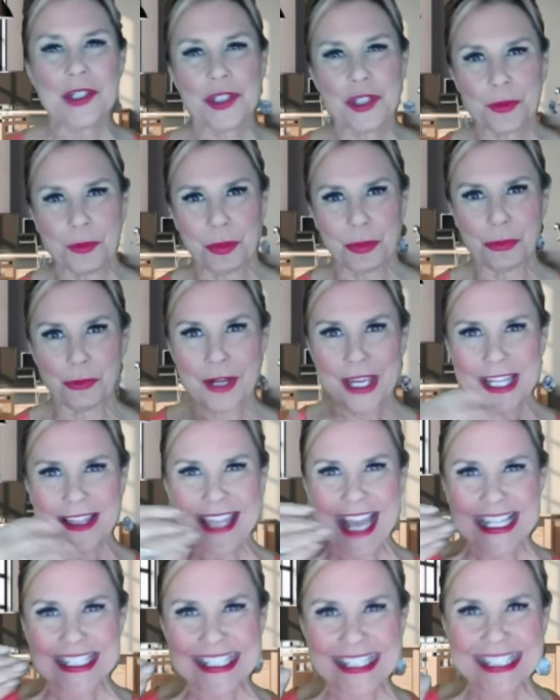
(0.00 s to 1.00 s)
to
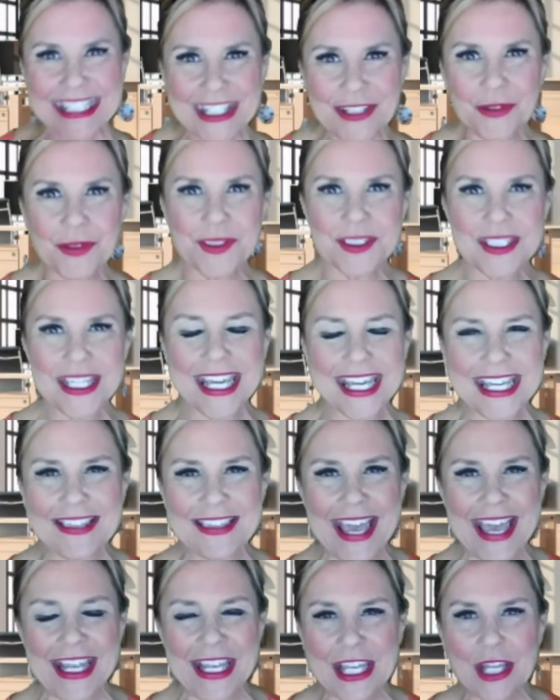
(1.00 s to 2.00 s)
bring that skill set
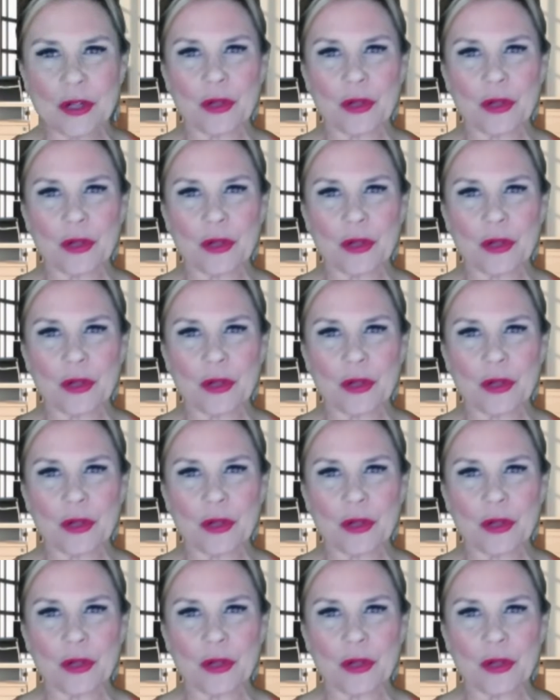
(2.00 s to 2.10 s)
in that